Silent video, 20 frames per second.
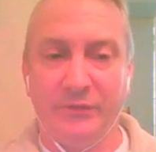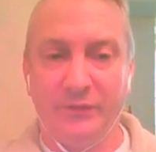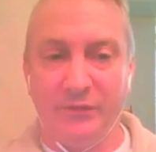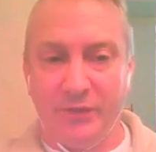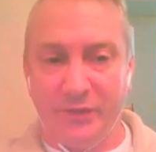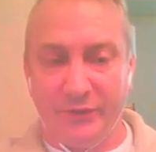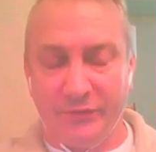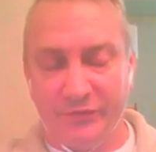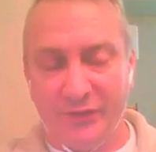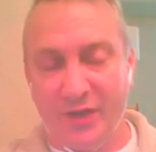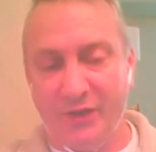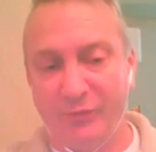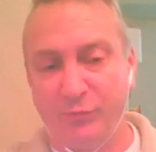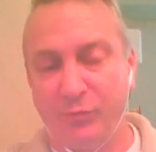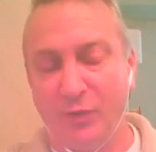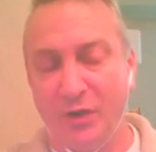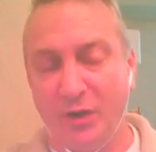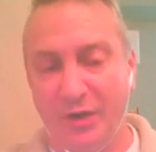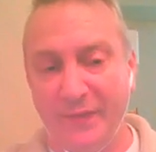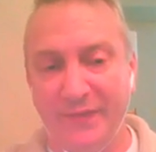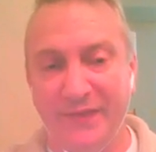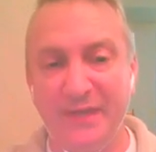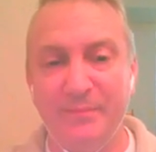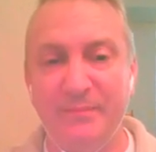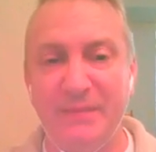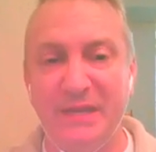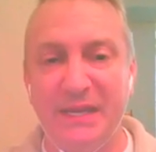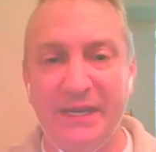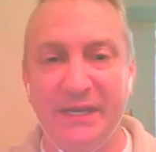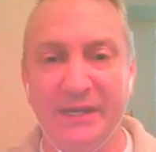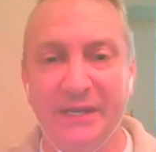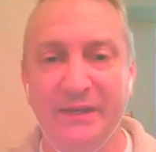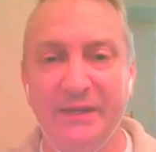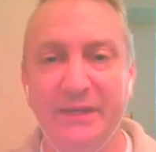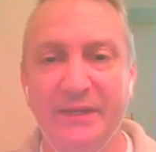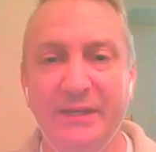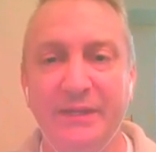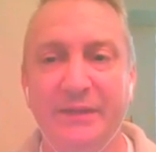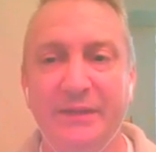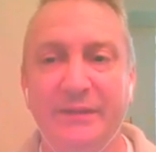software on the Amiga
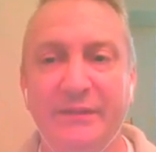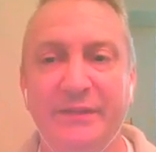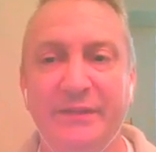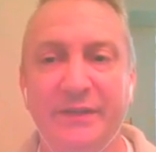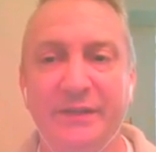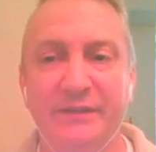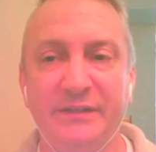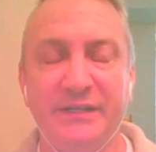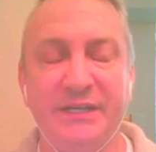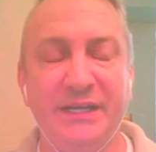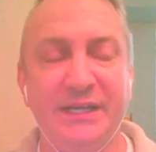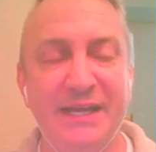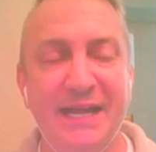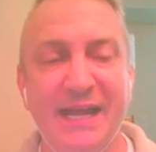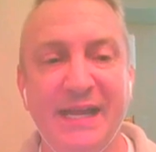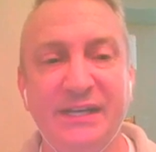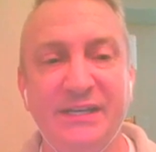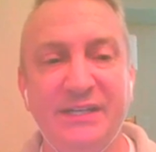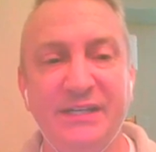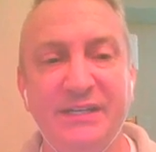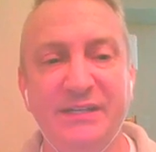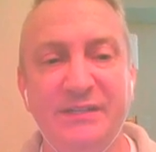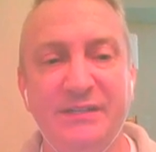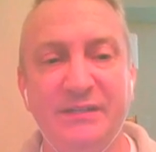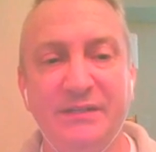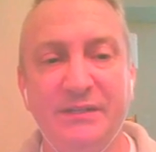that connected